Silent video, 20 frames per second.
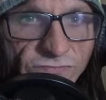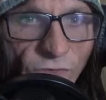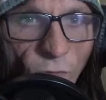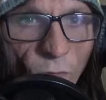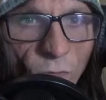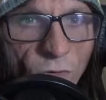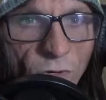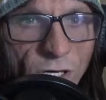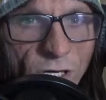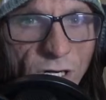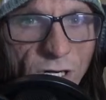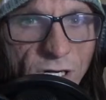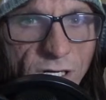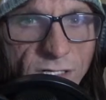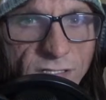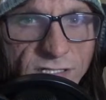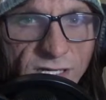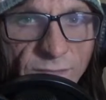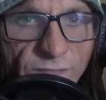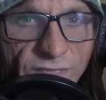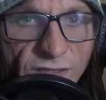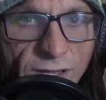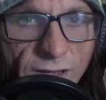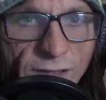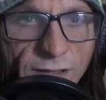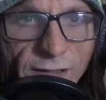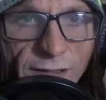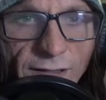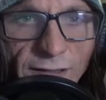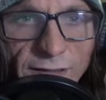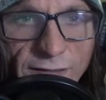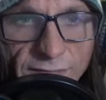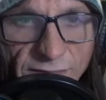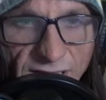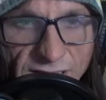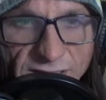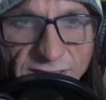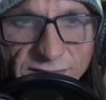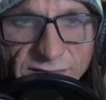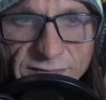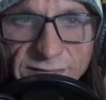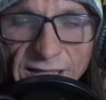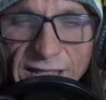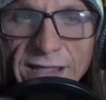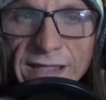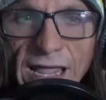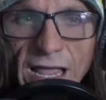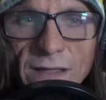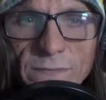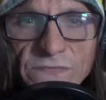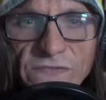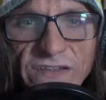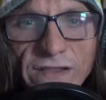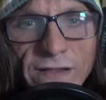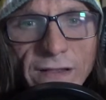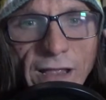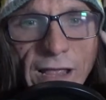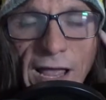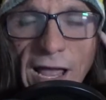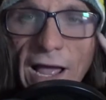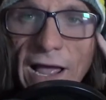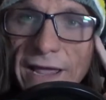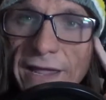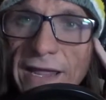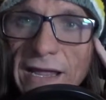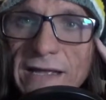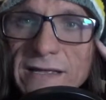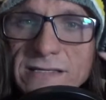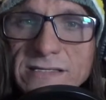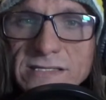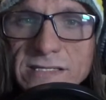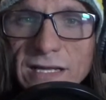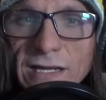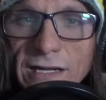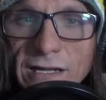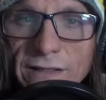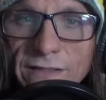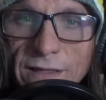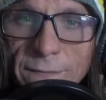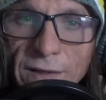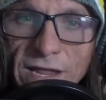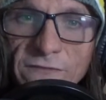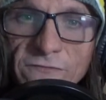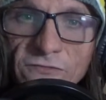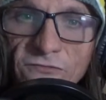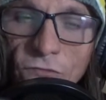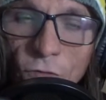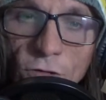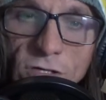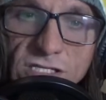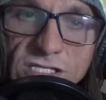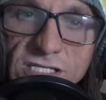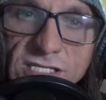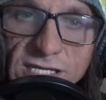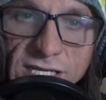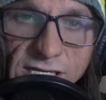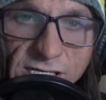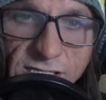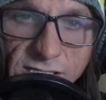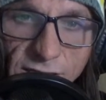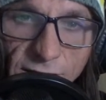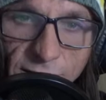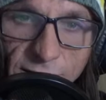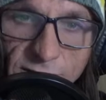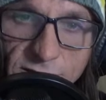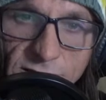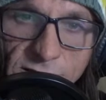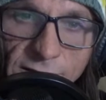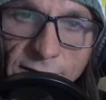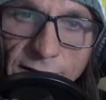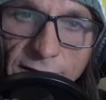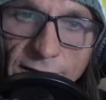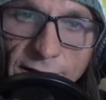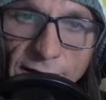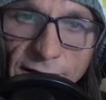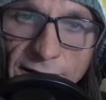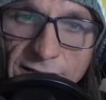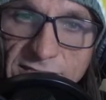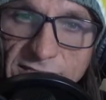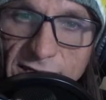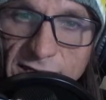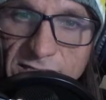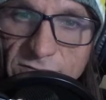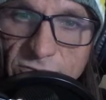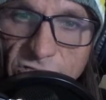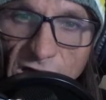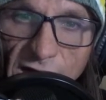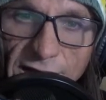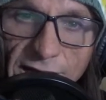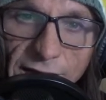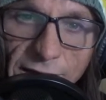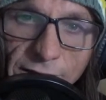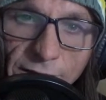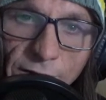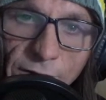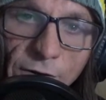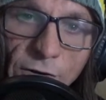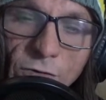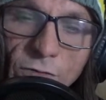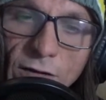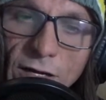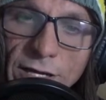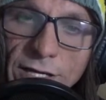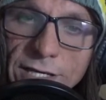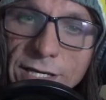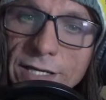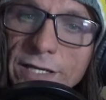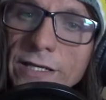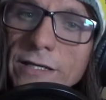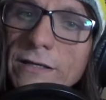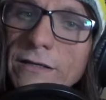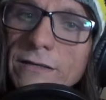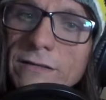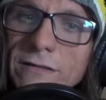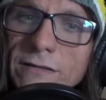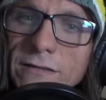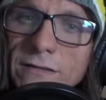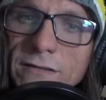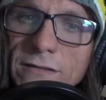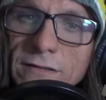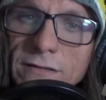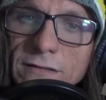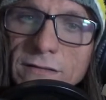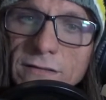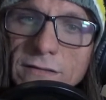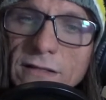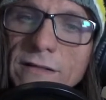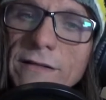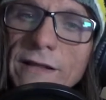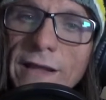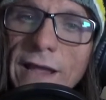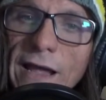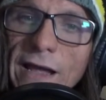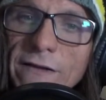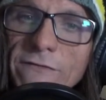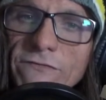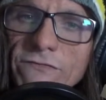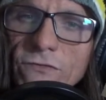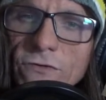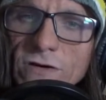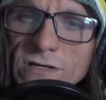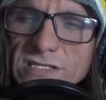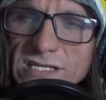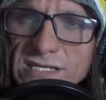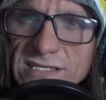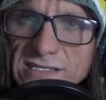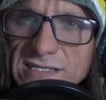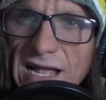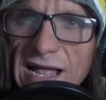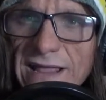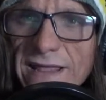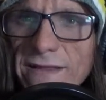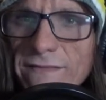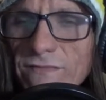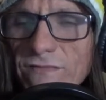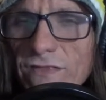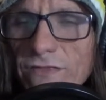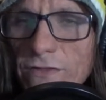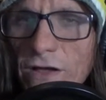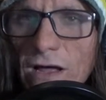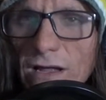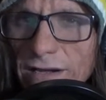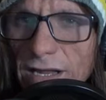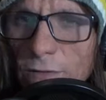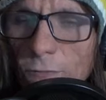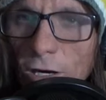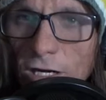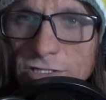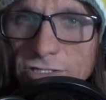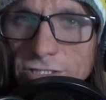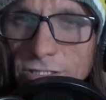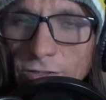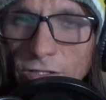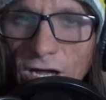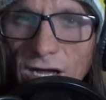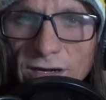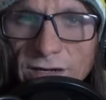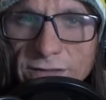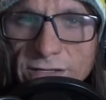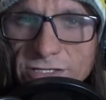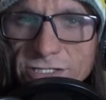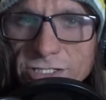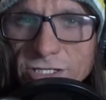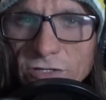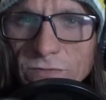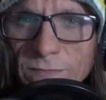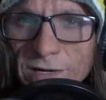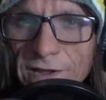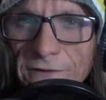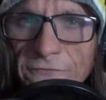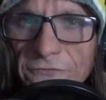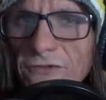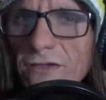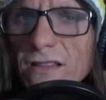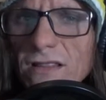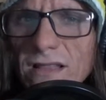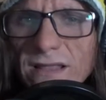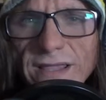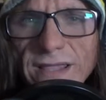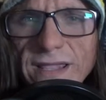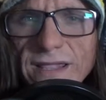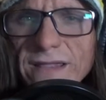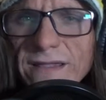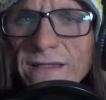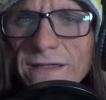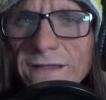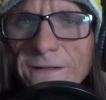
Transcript: four or something. They they kept, I guess, uh, they made four seasons. It says, which I had no idea they had four seasons. I thought I watched a lot of this show, but I feel like